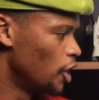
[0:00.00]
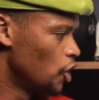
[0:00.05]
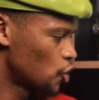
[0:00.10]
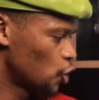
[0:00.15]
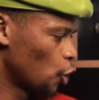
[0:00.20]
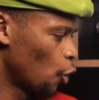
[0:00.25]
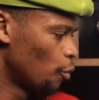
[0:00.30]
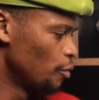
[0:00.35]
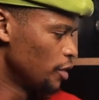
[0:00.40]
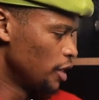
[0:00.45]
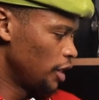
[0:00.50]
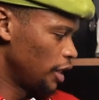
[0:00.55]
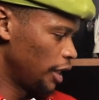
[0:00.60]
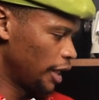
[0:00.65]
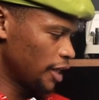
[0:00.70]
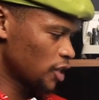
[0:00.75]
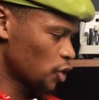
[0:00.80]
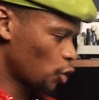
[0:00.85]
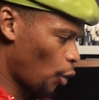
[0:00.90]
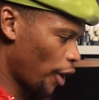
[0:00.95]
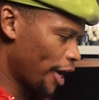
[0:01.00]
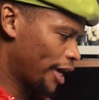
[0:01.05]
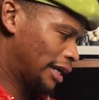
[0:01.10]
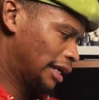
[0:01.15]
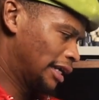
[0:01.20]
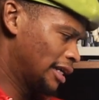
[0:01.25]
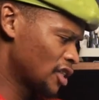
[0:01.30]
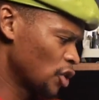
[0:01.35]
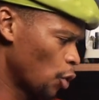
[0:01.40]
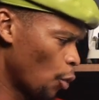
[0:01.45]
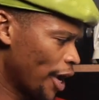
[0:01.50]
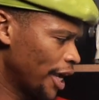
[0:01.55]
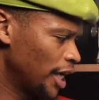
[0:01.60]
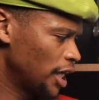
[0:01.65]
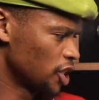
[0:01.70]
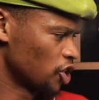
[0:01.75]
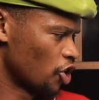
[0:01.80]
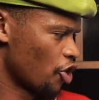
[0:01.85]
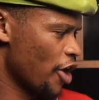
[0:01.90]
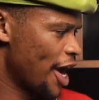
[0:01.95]
So he is quick, he is a winger,
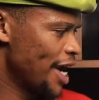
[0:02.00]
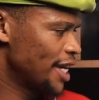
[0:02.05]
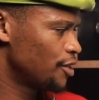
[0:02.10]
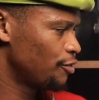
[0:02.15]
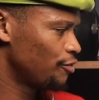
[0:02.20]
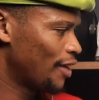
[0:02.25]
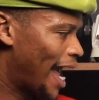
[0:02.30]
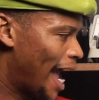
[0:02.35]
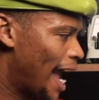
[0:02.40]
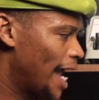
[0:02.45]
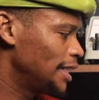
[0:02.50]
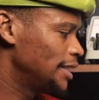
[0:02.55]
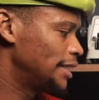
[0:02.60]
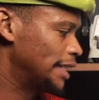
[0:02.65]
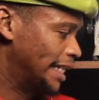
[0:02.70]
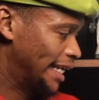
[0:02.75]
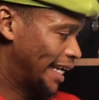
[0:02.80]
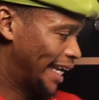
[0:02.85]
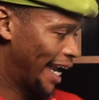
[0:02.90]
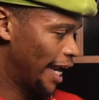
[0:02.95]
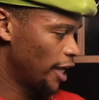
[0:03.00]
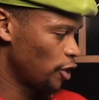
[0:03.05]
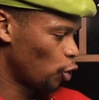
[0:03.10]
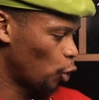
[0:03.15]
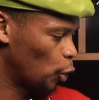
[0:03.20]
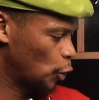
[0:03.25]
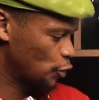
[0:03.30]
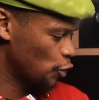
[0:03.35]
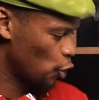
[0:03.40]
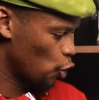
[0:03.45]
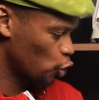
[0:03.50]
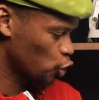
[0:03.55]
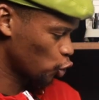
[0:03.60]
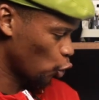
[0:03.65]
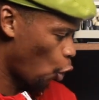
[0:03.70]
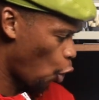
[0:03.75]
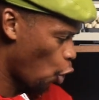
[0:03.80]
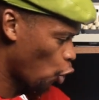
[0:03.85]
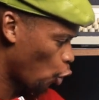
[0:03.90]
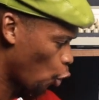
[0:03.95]
he's creative, and he can also
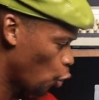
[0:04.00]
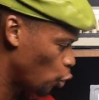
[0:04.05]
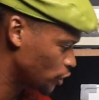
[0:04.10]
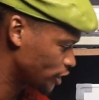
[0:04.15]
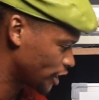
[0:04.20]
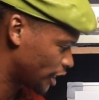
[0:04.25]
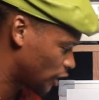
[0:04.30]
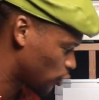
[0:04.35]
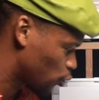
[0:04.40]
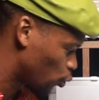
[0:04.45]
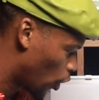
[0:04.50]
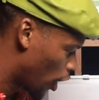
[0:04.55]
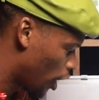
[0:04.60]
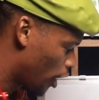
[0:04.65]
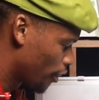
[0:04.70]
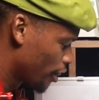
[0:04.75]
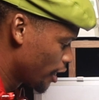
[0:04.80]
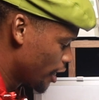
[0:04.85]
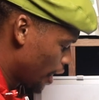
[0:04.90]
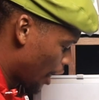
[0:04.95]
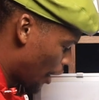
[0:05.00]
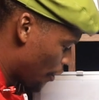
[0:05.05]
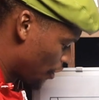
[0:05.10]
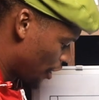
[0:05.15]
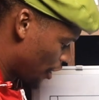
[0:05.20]
score goals as well. And